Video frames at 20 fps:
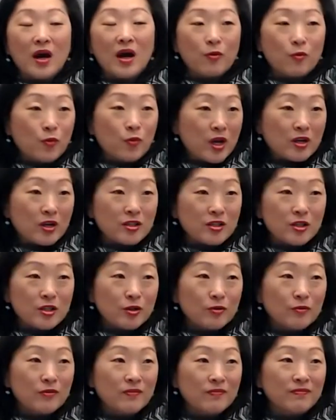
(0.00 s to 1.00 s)
uh, we
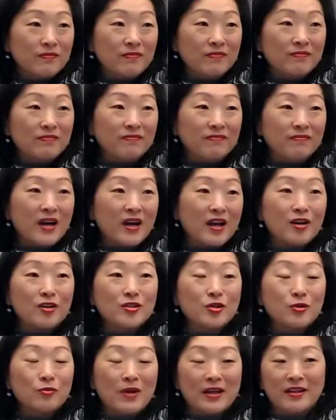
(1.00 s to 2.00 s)
also, I
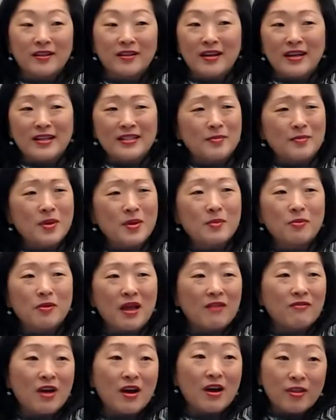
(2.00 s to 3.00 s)
also recognize that people
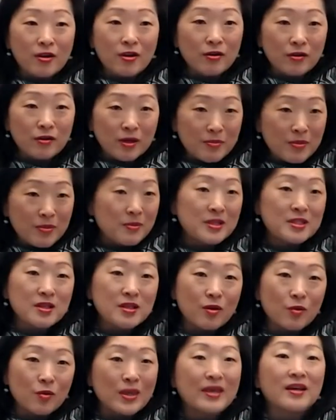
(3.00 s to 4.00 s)
have other commitments
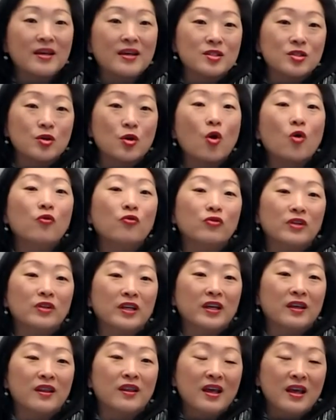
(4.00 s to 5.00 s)
on the weekend. So
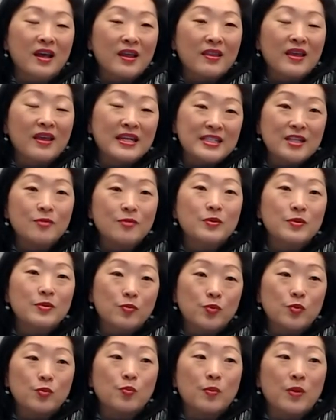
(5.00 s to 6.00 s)
hopefully the idea of,
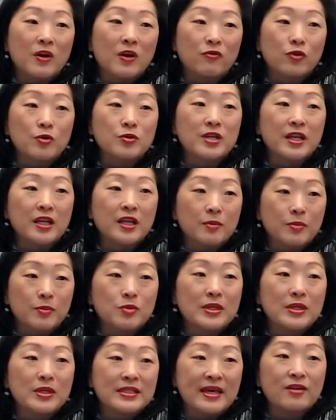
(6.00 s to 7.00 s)
rotating rotating
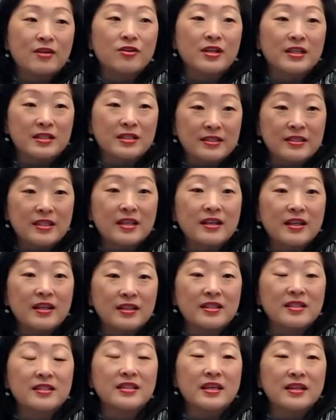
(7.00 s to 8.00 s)
between Saturdays and
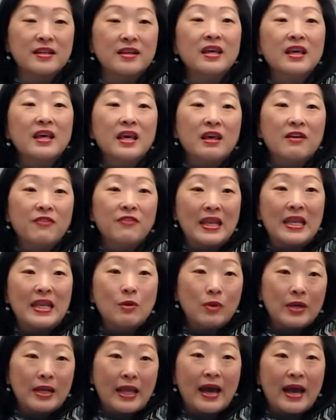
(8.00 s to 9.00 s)
Sundays is that if
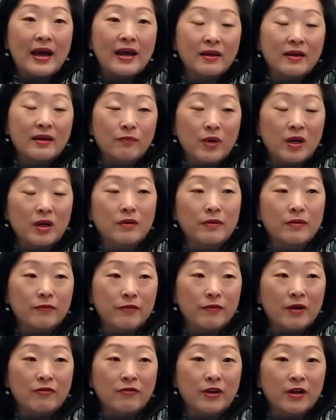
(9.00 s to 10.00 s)
anyone had a,
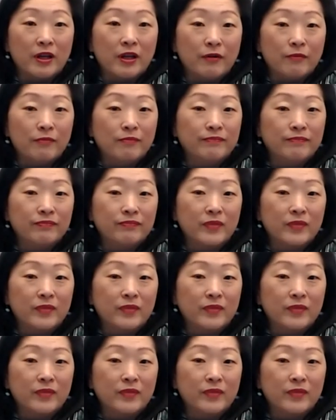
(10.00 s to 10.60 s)
a, a very